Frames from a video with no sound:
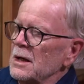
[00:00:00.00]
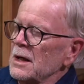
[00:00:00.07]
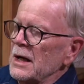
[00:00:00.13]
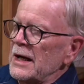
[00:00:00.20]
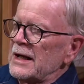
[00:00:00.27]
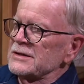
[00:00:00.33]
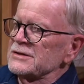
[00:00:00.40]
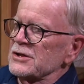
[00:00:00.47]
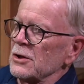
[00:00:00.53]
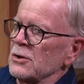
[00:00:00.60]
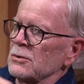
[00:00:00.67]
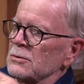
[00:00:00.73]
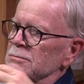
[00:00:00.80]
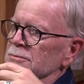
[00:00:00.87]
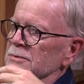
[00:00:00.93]
and
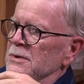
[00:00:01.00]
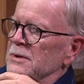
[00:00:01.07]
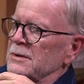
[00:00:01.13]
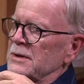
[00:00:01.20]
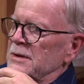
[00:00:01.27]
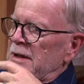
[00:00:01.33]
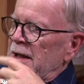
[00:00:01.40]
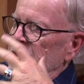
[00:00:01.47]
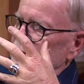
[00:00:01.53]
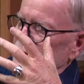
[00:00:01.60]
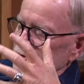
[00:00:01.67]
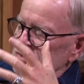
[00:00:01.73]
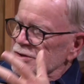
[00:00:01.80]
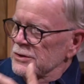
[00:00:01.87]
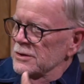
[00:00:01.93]
so the
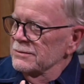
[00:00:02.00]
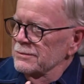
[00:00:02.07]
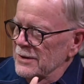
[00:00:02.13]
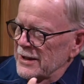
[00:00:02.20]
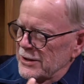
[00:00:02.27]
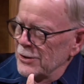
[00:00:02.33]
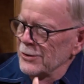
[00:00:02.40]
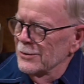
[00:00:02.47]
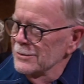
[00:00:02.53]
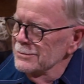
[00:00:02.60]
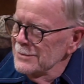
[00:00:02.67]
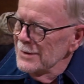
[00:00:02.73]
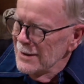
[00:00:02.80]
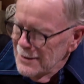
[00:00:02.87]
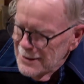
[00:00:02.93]
introducer, like you,
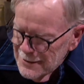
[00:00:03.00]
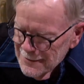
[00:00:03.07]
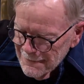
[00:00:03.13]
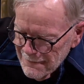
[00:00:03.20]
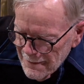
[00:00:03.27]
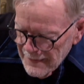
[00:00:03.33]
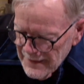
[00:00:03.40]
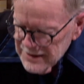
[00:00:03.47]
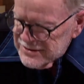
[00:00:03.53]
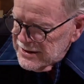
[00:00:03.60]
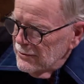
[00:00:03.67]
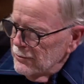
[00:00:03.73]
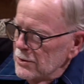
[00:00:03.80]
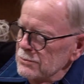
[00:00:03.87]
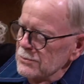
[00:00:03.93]
said,
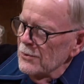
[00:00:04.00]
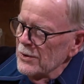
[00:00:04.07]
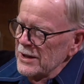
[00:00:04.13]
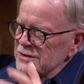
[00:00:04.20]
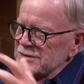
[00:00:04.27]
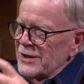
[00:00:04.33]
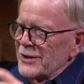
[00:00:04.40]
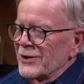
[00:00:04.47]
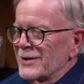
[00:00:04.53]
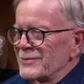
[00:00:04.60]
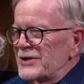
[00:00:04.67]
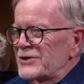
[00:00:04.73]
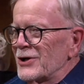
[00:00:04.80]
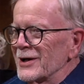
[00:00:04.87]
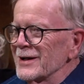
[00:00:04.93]
Well, what is it you're going to be
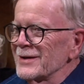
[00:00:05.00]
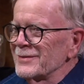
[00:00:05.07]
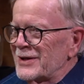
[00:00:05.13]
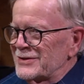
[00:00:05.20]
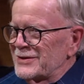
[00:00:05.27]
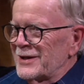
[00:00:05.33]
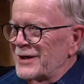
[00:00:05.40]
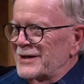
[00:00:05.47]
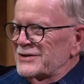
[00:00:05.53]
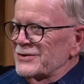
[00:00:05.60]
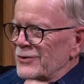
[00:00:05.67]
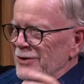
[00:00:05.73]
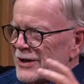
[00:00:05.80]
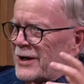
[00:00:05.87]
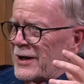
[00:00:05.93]
talking about today? So I
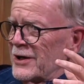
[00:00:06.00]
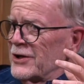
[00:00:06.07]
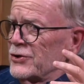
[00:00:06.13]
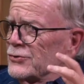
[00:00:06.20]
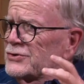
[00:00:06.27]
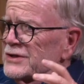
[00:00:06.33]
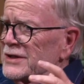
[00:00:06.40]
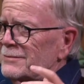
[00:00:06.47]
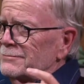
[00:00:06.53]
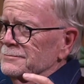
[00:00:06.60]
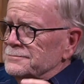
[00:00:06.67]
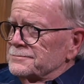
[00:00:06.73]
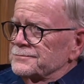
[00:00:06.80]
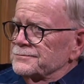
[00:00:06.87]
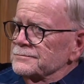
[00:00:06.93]
can introduce him.
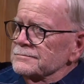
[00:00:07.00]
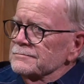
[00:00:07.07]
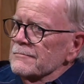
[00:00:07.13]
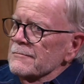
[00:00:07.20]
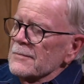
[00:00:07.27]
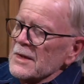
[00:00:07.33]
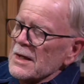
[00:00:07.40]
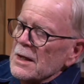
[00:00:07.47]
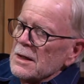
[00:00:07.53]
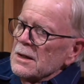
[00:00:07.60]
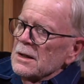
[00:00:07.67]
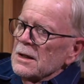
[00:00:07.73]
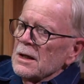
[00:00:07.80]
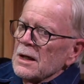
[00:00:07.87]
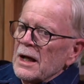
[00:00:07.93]

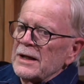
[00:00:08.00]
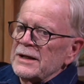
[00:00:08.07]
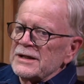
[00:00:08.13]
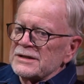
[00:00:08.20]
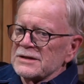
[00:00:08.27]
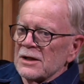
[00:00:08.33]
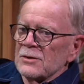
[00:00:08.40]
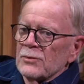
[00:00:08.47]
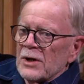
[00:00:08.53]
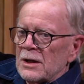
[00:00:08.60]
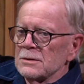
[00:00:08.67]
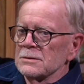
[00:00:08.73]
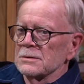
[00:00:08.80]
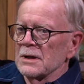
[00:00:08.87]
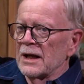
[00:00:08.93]
And he said,
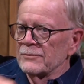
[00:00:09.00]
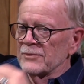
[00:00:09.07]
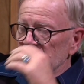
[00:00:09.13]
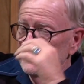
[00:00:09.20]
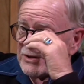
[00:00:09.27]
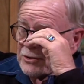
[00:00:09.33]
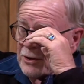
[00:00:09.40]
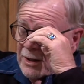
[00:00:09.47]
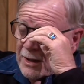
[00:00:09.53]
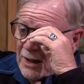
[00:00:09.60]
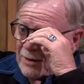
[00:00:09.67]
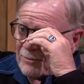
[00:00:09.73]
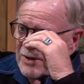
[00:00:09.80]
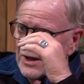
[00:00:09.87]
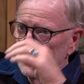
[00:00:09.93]
Well, I'm going to be talking
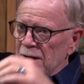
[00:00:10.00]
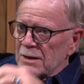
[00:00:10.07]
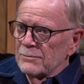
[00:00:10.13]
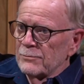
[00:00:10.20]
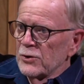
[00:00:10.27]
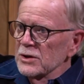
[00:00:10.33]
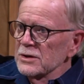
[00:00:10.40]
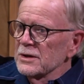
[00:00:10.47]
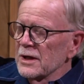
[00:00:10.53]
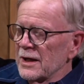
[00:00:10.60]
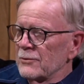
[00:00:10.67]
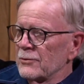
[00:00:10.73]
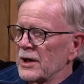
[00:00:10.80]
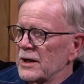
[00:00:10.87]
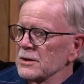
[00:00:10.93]
about a book that I
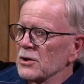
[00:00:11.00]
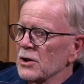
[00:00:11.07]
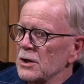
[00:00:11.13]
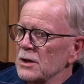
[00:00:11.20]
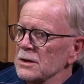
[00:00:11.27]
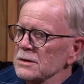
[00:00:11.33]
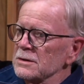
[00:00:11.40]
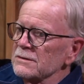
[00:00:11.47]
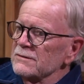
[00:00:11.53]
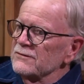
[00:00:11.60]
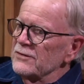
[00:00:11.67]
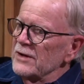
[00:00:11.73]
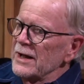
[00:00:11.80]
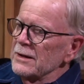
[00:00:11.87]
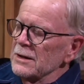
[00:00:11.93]
read called
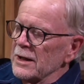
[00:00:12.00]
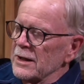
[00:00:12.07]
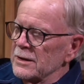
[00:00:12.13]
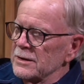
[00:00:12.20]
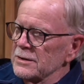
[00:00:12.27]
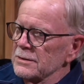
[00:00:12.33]
Flatland.